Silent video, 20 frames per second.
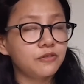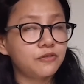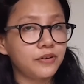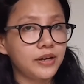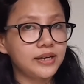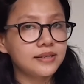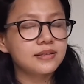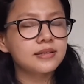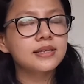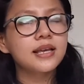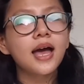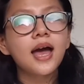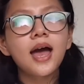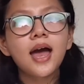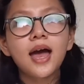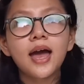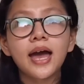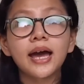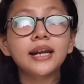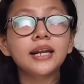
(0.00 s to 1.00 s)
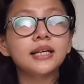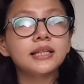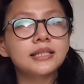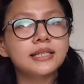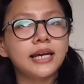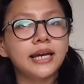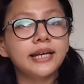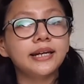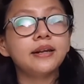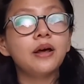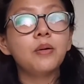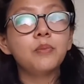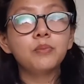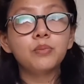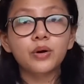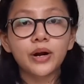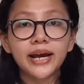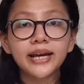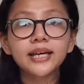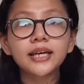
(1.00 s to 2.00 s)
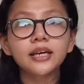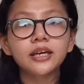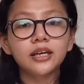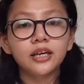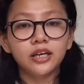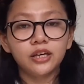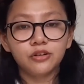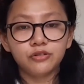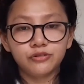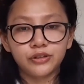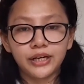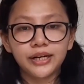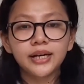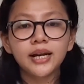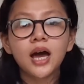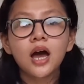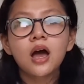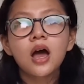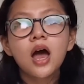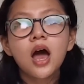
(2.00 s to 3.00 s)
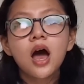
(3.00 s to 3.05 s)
phase and attained break-even